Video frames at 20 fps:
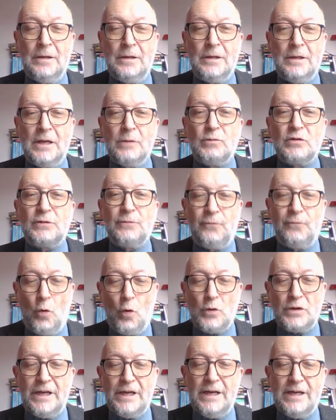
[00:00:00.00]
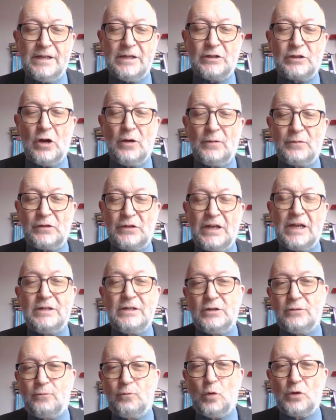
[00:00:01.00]
It was 4 years after the
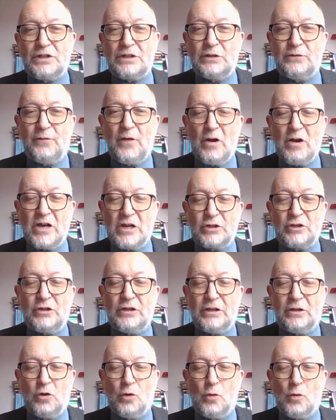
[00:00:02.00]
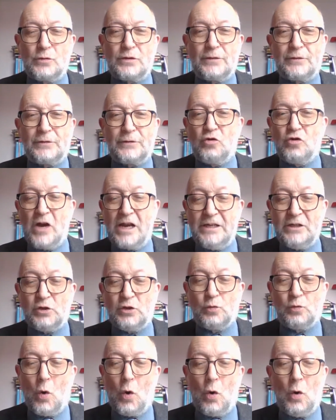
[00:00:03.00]
end of what is variously called the
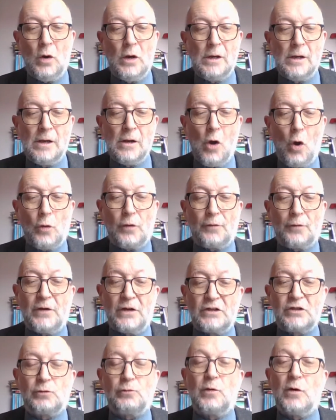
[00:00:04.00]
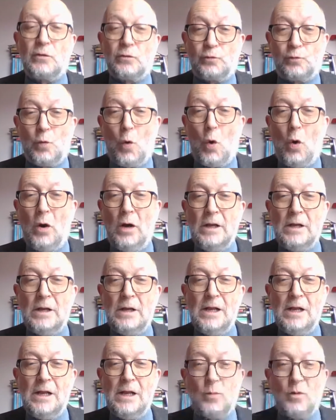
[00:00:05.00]
Great War, or the First World War,
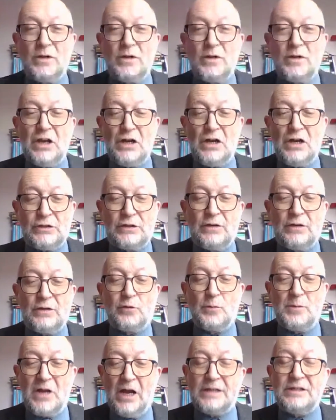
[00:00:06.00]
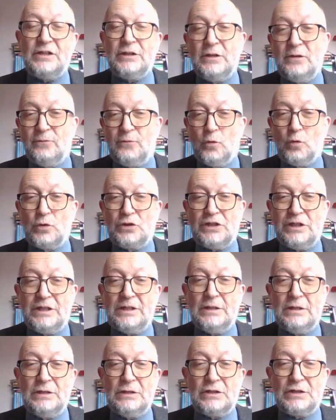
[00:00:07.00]
which lasted from 1914
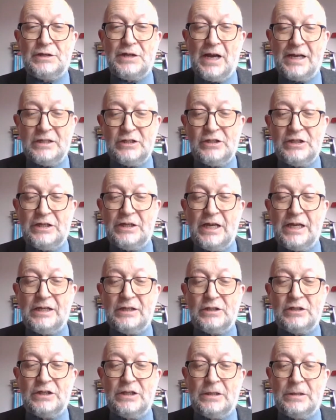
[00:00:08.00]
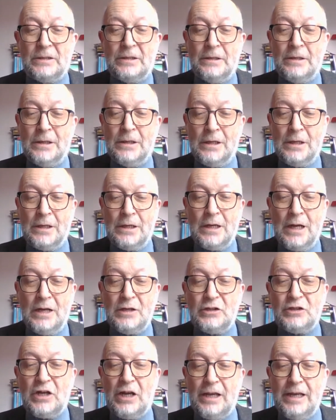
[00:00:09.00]
to 1918
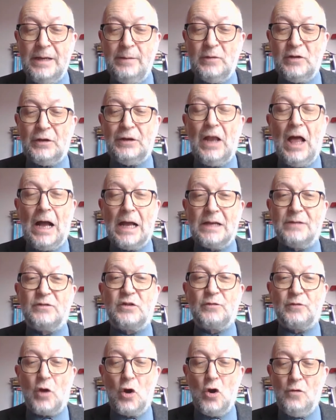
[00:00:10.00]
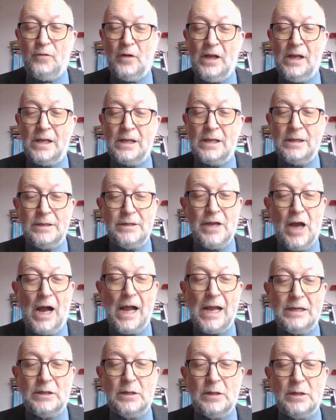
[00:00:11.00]
and claimed the lives of over
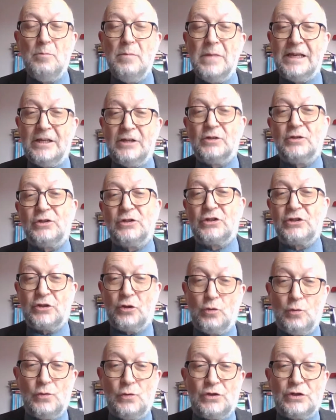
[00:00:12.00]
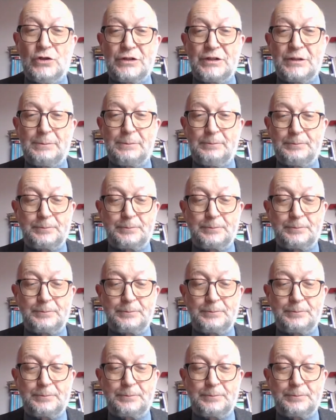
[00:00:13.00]
9 million soldiers.